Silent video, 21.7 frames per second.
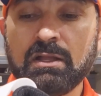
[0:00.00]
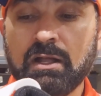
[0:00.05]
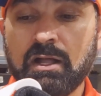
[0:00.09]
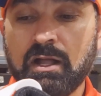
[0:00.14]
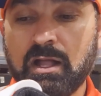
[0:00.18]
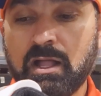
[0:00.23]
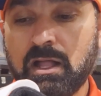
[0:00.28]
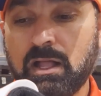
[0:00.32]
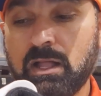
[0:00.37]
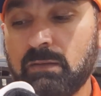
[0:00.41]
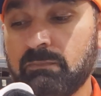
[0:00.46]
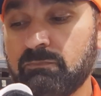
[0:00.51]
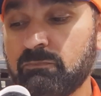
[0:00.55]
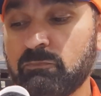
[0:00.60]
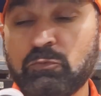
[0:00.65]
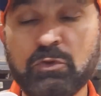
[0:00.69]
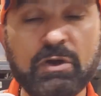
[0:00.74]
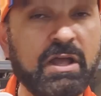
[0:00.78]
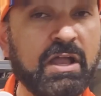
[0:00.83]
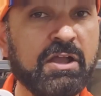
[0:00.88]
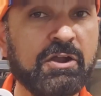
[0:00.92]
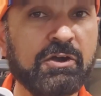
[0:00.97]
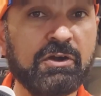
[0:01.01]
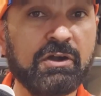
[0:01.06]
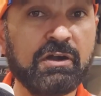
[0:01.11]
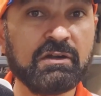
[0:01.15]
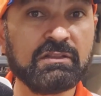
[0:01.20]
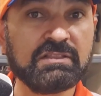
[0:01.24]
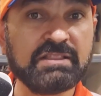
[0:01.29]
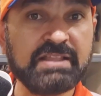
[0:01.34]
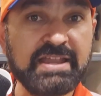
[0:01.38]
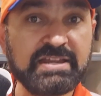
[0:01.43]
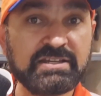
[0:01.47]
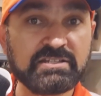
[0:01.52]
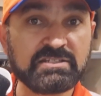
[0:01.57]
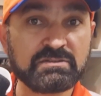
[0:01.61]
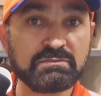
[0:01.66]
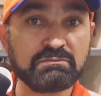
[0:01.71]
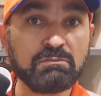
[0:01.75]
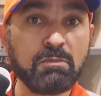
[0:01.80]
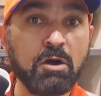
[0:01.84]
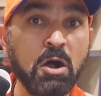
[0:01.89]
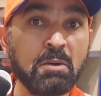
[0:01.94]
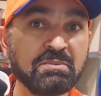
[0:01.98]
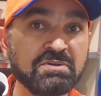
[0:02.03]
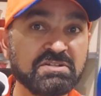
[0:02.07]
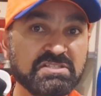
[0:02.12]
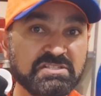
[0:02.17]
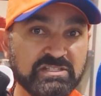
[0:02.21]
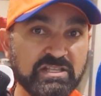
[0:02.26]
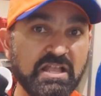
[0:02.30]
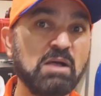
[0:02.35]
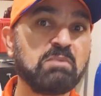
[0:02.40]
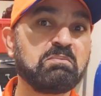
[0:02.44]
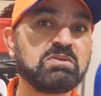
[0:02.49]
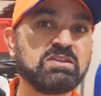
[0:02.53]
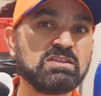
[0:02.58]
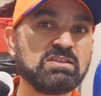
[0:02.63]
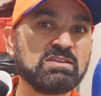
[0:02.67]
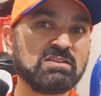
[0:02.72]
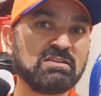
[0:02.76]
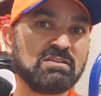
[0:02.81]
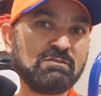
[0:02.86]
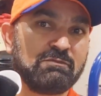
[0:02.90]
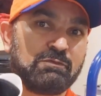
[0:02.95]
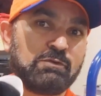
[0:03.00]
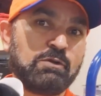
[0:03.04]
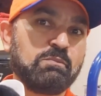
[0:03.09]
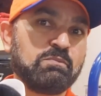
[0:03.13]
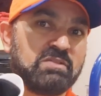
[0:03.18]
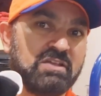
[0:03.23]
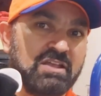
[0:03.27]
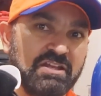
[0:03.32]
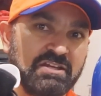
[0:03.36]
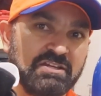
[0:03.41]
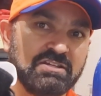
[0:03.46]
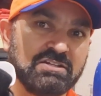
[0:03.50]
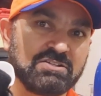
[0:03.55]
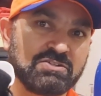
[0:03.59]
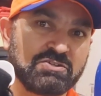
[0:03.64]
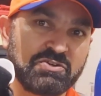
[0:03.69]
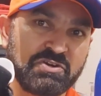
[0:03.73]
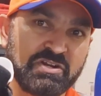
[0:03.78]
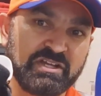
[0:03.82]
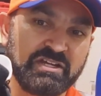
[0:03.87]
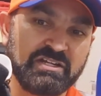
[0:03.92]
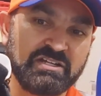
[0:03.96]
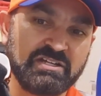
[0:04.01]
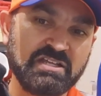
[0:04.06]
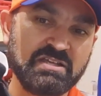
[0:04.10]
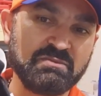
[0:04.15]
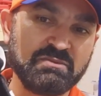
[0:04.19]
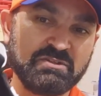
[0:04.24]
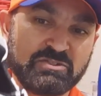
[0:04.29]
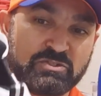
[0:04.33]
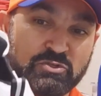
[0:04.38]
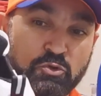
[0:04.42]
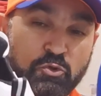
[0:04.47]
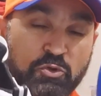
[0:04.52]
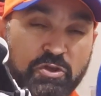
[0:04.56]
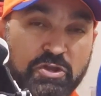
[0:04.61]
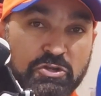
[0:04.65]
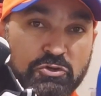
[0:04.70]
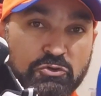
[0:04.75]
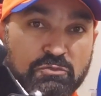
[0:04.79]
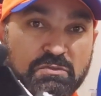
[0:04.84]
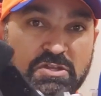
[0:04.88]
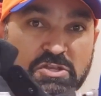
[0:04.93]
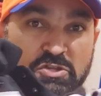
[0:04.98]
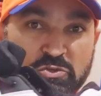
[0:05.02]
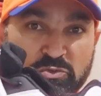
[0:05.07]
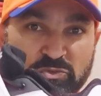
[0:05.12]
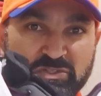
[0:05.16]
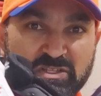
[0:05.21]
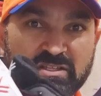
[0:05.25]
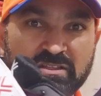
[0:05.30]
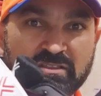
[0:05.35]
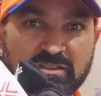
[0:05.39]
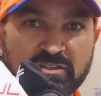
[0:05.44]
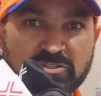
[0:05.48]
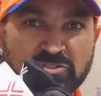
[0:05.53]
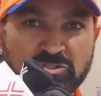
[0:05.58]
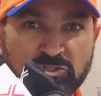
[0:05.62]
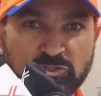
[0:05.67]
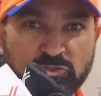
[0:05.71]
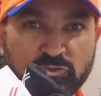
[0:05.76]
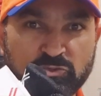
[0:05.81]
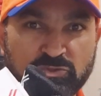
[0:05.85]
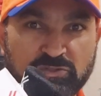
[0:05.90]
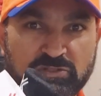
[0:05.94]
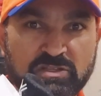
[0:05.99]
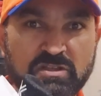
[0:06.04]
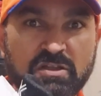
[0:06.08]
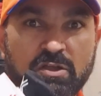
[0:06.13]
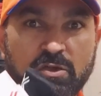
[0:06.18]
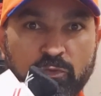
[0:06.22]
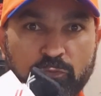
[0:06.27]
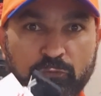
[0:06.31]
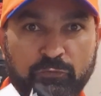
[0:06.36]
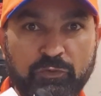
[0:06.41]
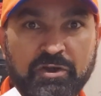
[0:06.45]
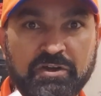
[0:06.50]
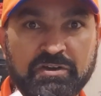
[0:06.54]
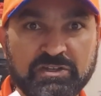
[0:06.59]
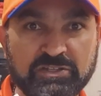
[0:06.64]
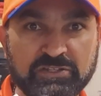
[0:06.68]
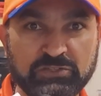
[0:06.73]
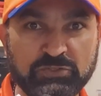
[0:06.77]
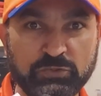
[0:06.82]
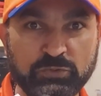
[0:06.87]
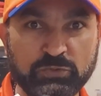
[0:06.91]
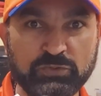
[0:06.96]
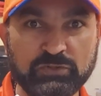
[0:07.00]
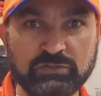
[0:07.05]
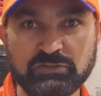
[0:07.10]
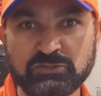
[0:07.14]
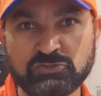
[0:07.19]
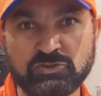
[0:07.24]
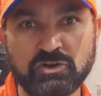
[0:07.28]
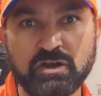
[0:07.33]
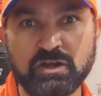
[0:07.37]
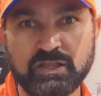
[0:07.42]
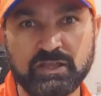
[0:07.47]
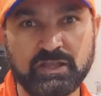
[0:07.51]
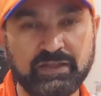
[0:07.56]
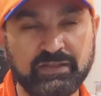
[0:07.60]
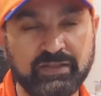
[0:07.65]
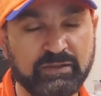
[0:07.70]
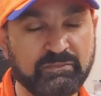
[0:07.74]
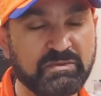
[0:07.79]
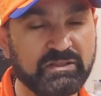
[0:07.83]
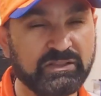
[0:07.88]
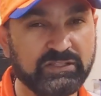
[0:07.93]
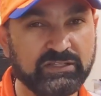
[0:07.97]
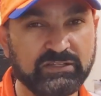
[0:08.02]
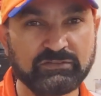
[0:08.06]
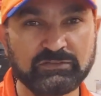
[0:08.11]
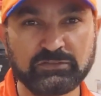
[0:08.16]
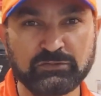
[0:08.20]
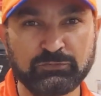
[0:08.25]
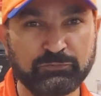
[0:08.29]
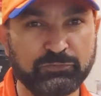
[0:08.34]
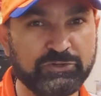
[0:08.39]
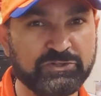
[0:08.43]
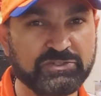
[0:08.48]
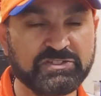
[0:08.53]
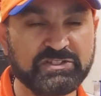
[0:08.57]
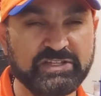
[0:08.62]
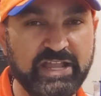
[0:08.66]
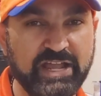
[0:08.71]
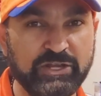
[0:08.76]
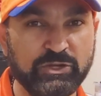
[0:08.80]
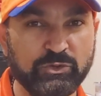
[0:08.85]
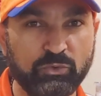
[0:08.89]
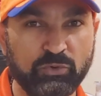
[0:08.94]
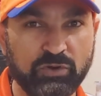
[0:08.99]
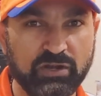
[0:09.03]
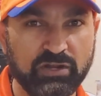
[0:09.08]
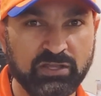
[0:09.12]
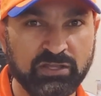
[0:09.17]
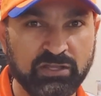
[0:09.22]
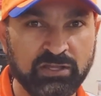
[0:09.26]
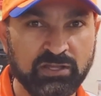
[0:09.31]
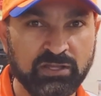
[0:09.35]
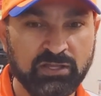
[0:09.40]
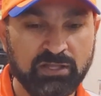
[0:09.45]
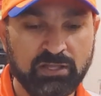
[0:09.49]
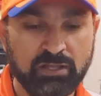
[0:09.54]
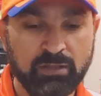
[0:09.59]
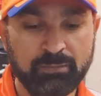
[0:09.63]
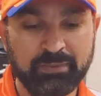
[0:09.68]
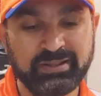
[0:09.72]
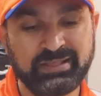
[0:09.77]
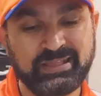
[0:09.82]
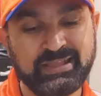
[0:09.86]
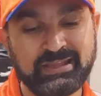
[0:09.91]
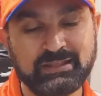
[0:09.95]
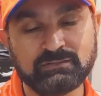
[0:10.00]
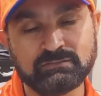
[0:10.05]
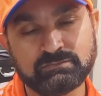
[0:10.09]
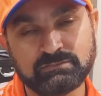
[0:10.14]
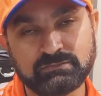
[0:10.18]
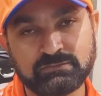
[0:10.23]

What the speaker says: what I heard latest, Mohammed Shami from Indian cricket team is going to be using these shoes very soon, starting I believe it's 1st January. But again,